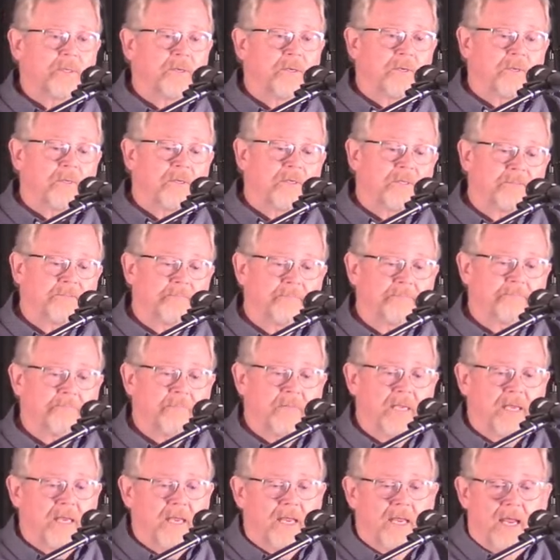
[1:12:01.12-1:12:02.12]
girl.
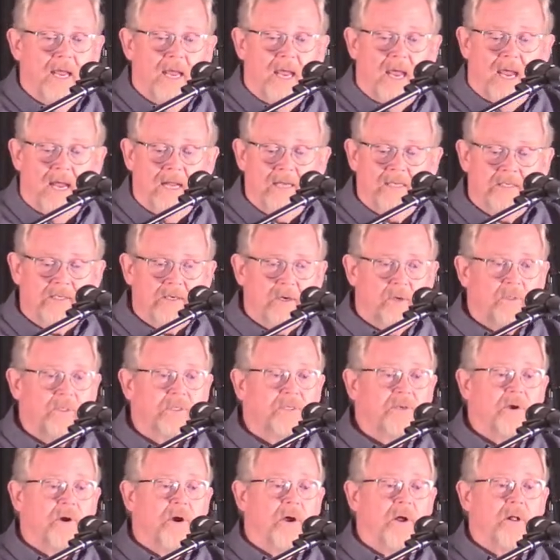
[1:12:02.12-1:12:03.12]
And so it's
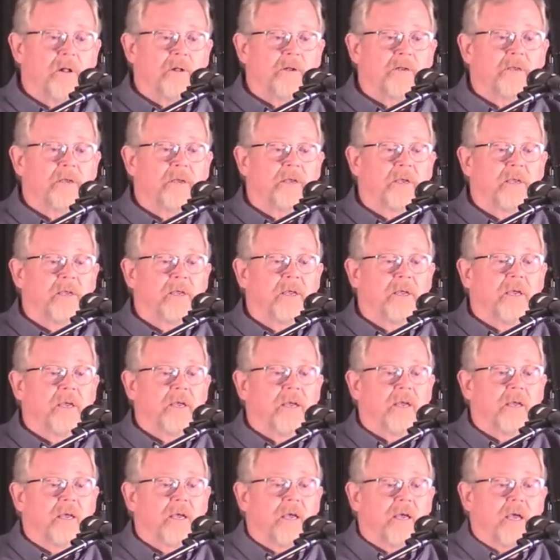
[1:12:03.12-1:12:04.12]
called
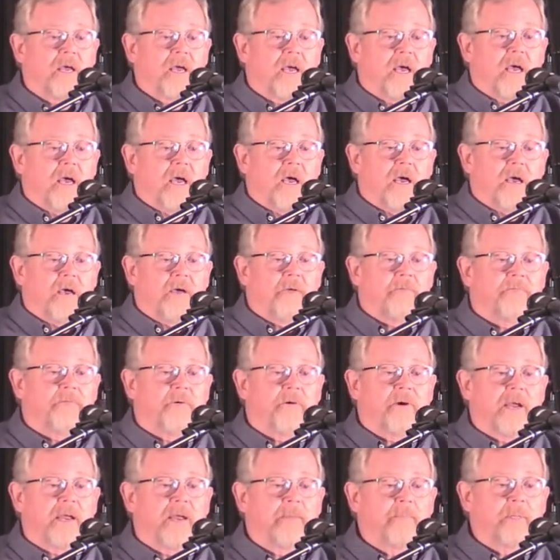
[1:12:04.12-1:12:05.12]

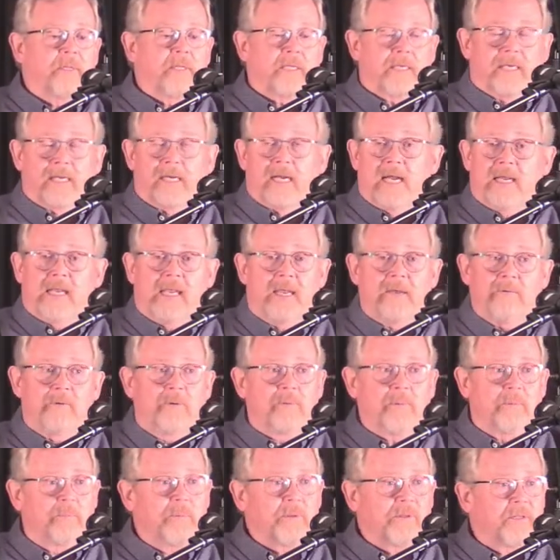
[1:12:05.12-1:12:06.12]
For Emily, and I can't
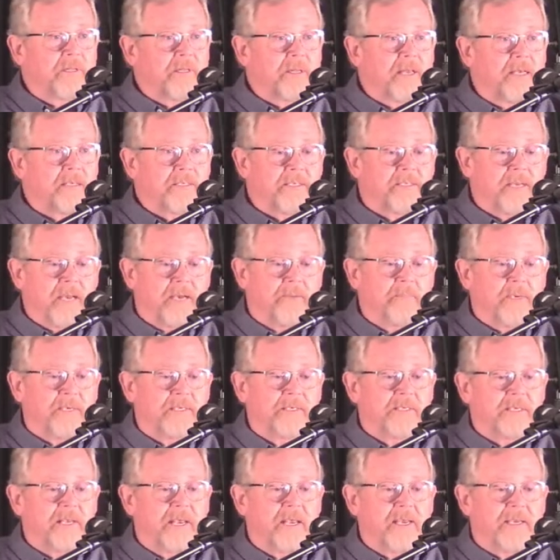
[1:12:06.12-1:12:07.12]
remember the last time I
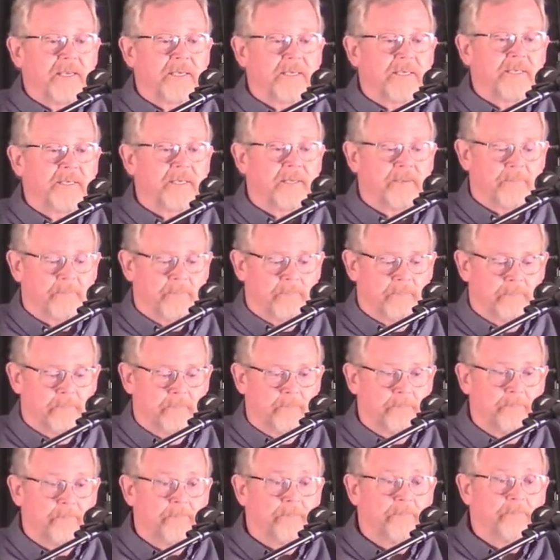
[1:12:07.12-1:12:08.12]
sang
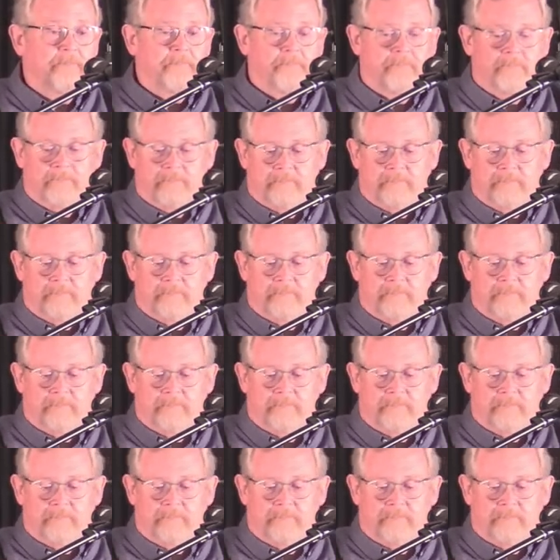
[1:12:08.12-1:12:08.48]
it.